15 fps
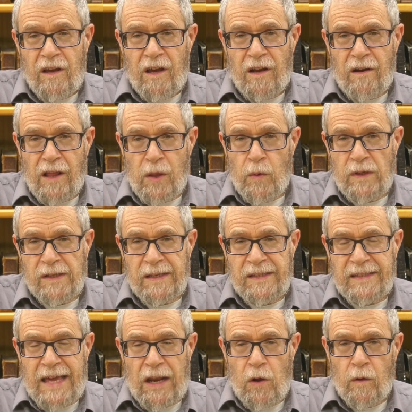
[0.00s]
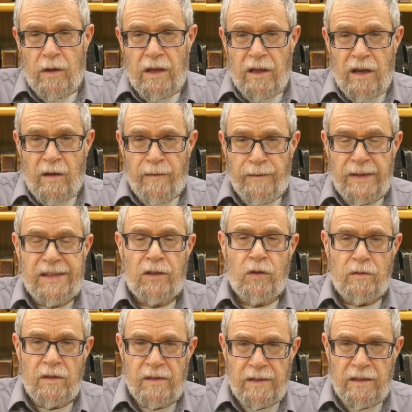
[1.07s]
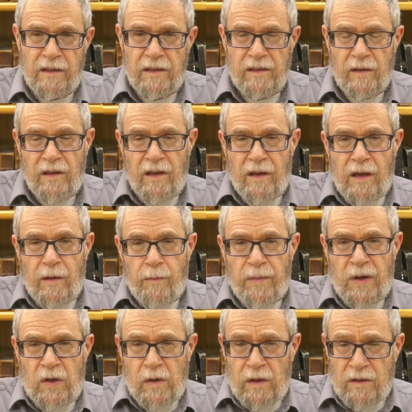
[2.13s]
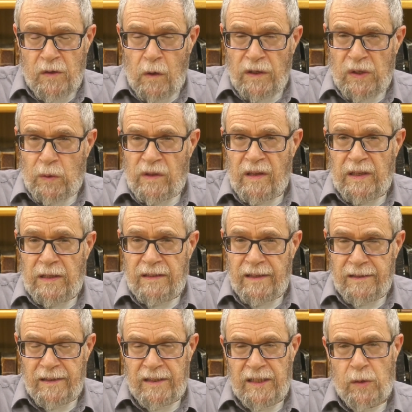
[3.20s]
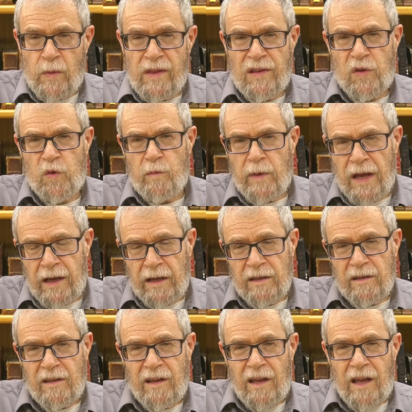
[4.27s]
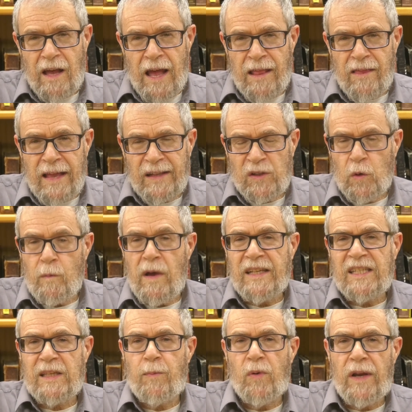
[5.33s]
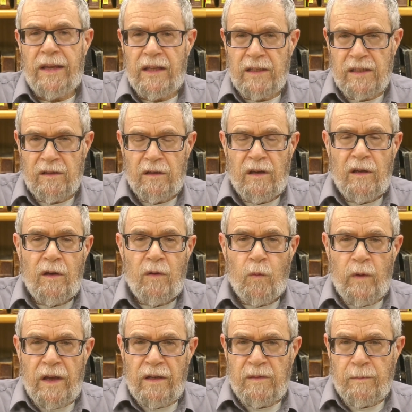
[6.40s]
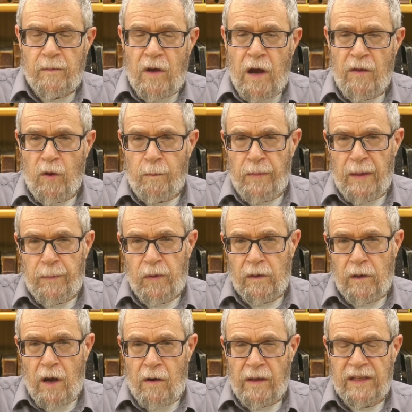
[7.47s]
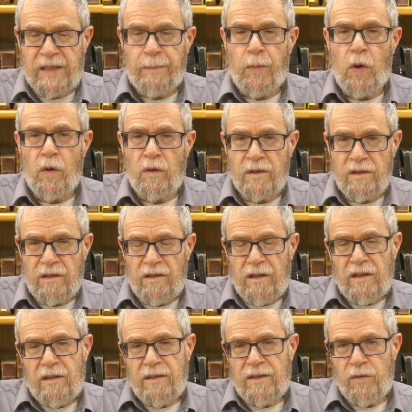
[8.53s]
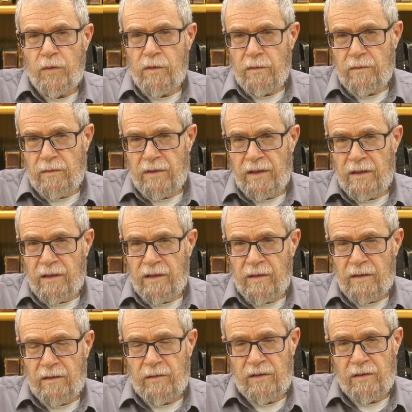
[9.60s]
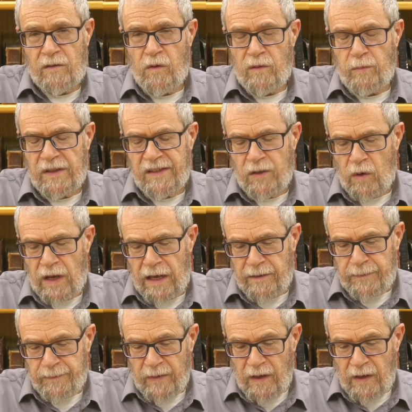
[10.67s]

In other words, it's not only a physical disease, but it's also a disease with Tum'a, and that Tum'a spreads when other people are exposed to the Metzora.